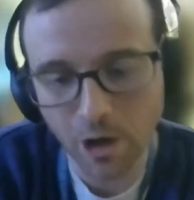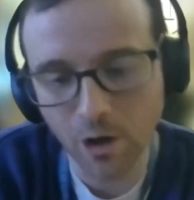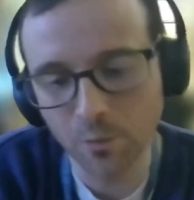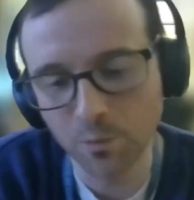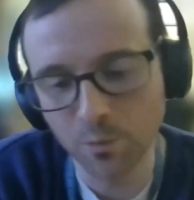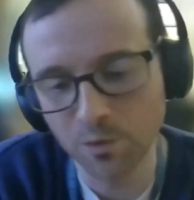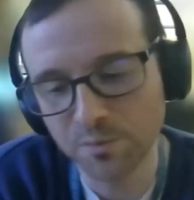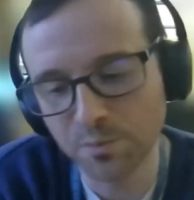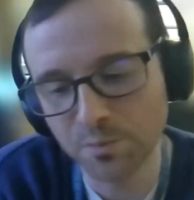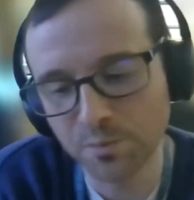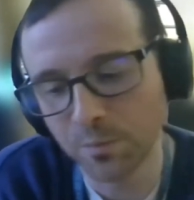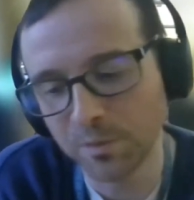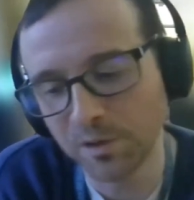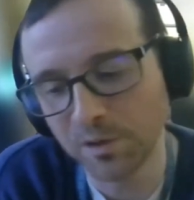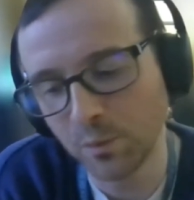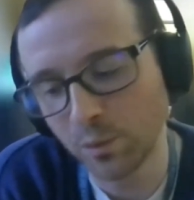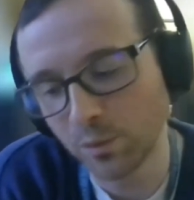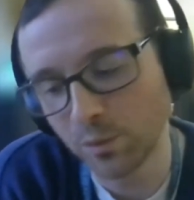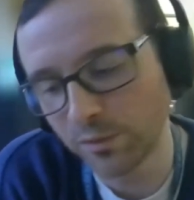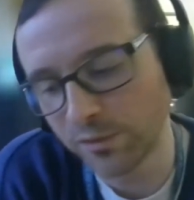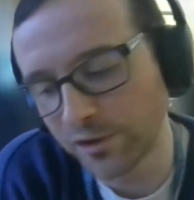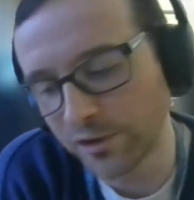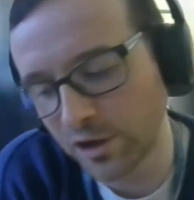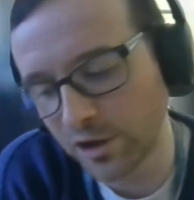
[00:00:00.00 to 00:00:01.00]
I would
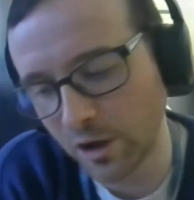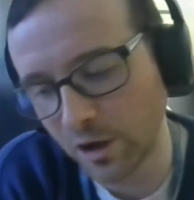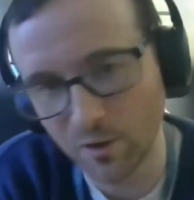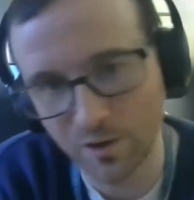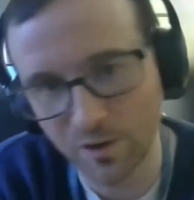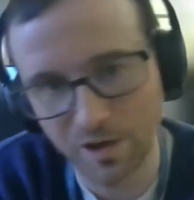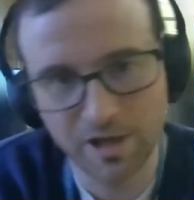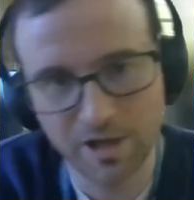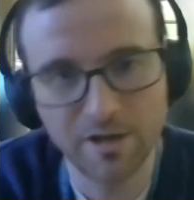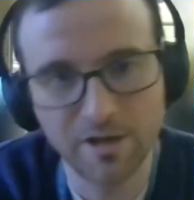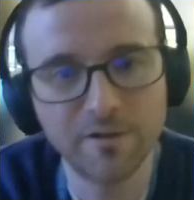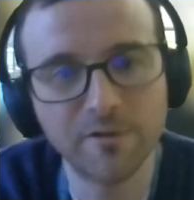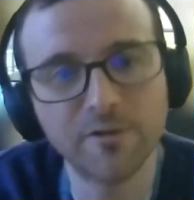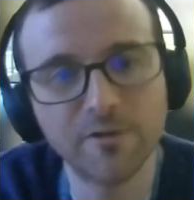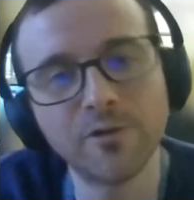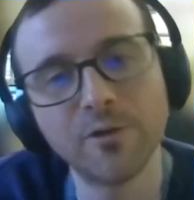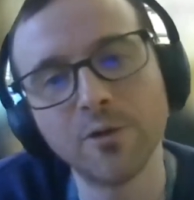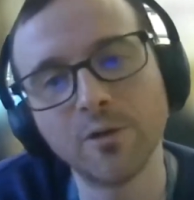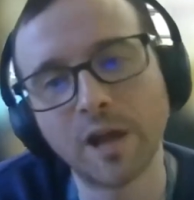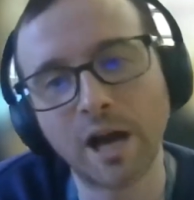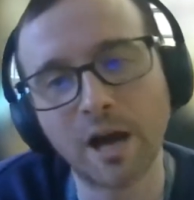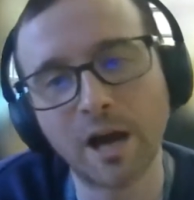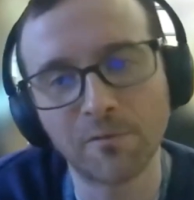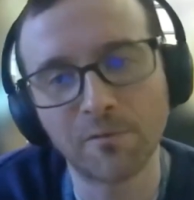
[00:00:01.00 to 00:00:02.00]
probably want to go
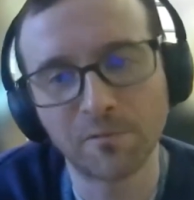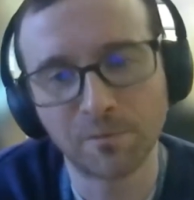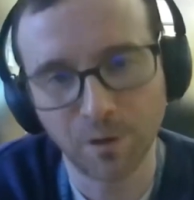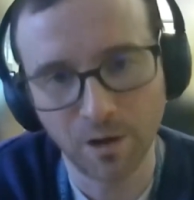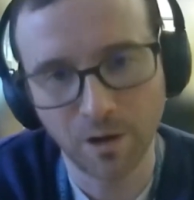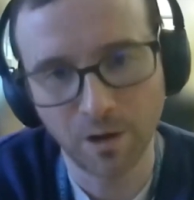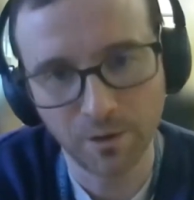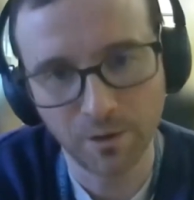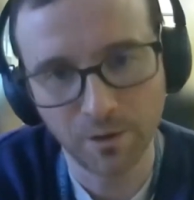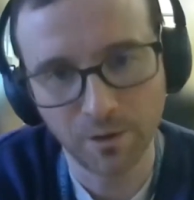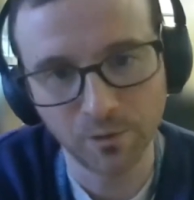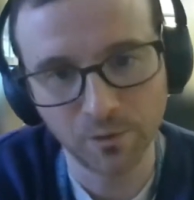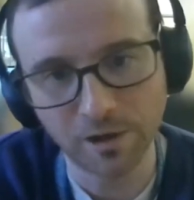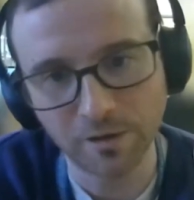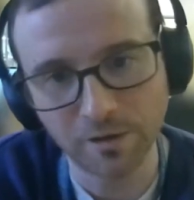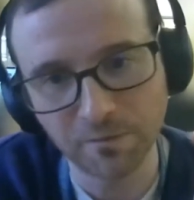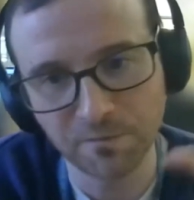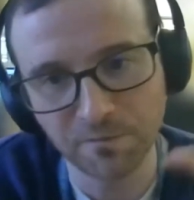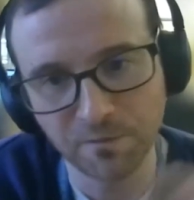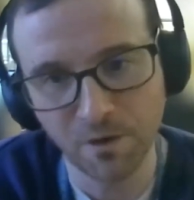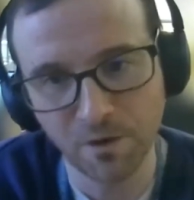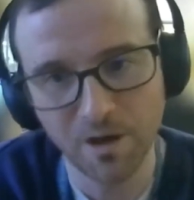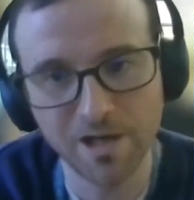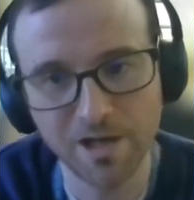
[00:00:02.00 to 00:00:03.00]
into that file
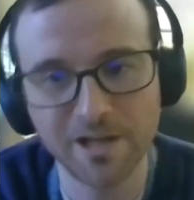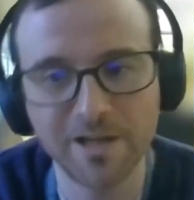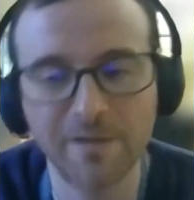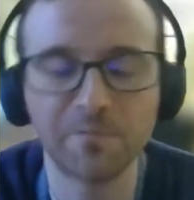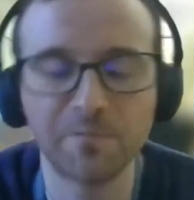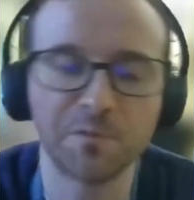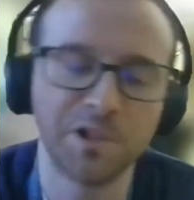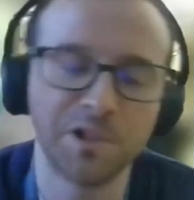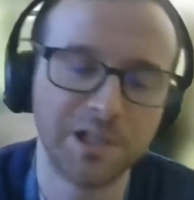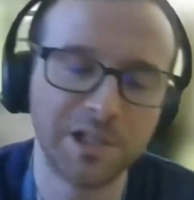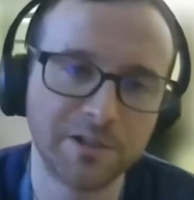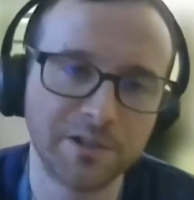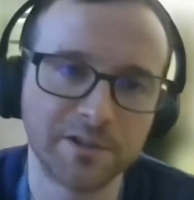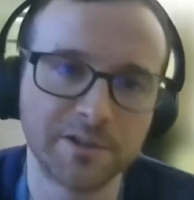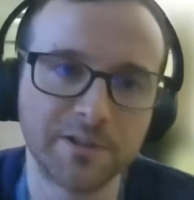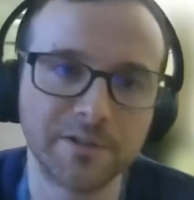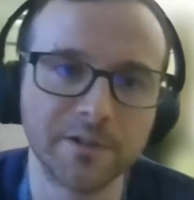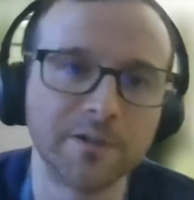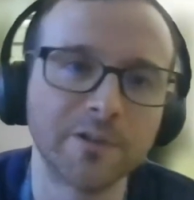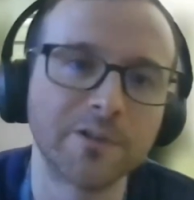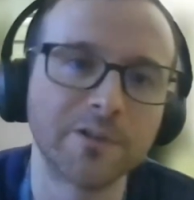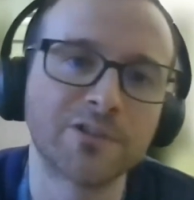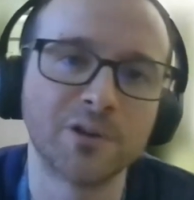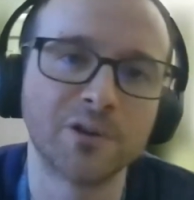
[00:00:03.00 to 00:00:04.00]
and find every
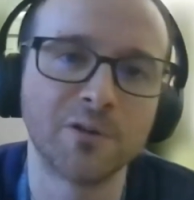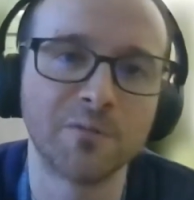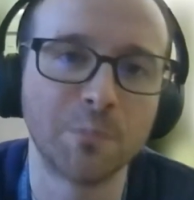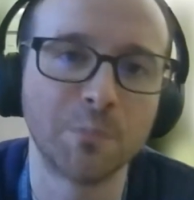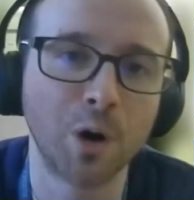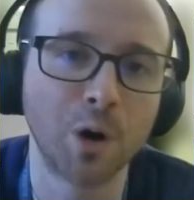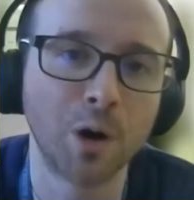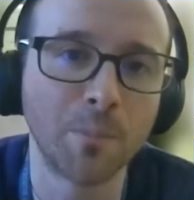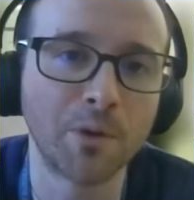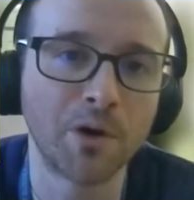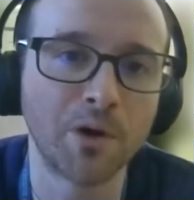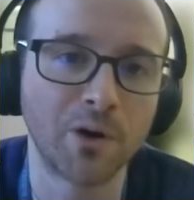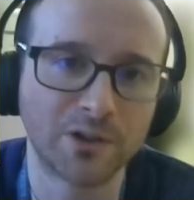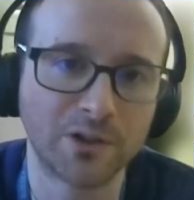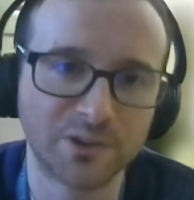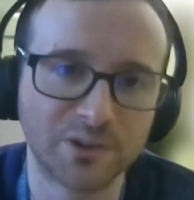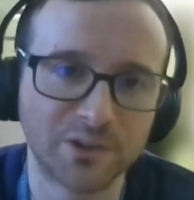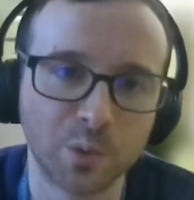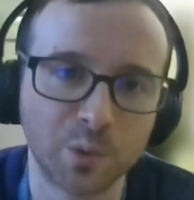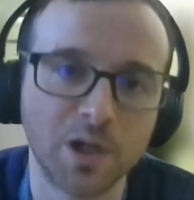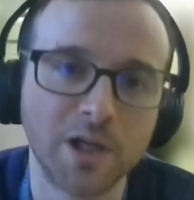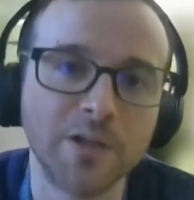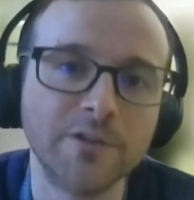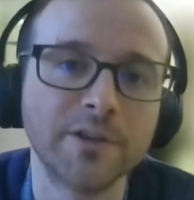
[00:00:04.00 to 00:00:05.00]
instance of my
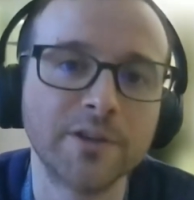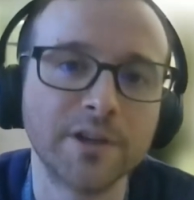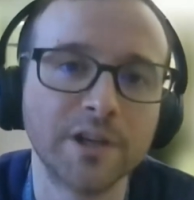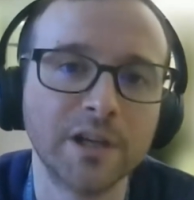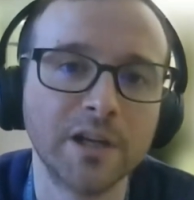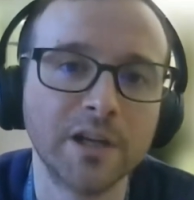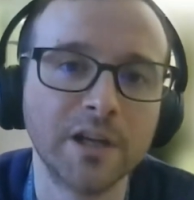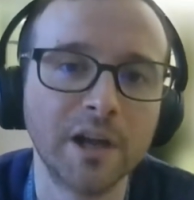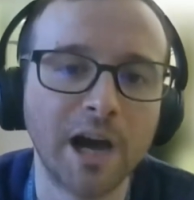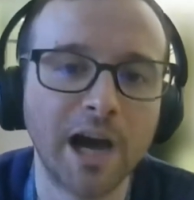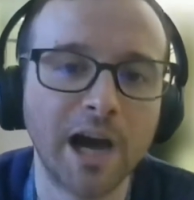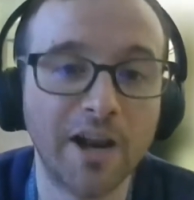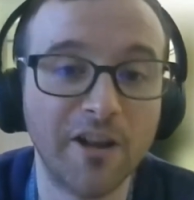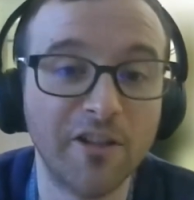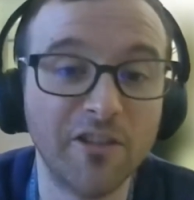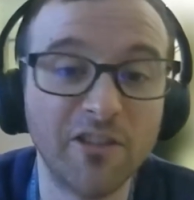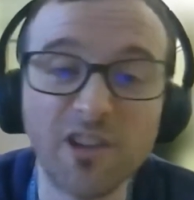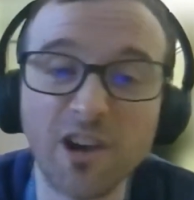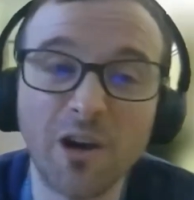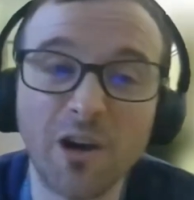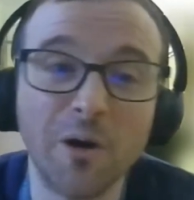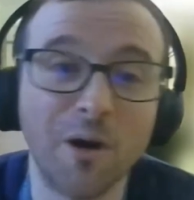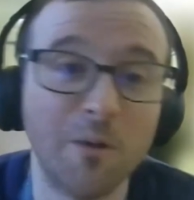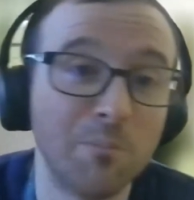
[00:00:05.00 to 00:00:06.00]
password
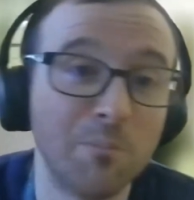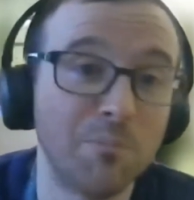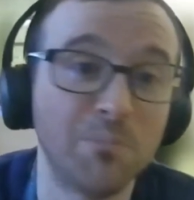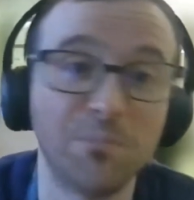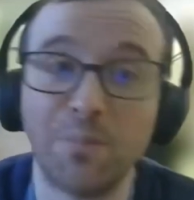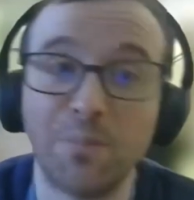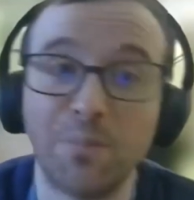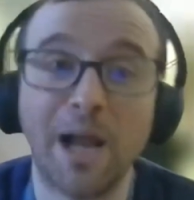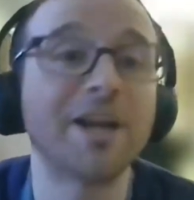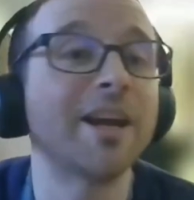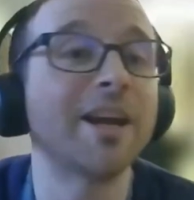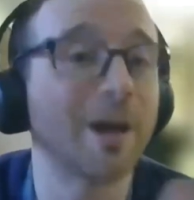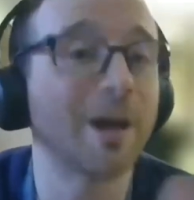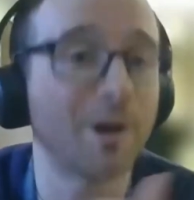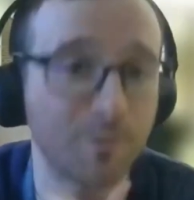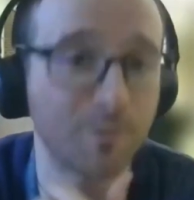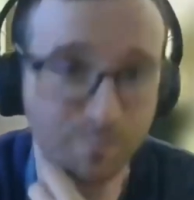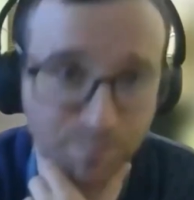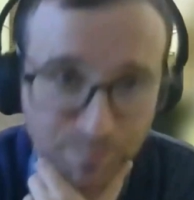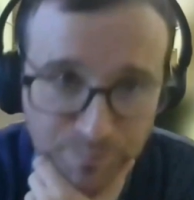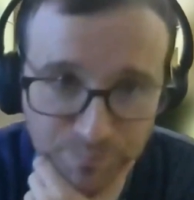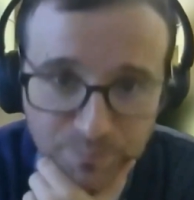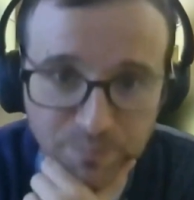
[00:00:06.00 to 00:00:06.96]
and uh, and blank it,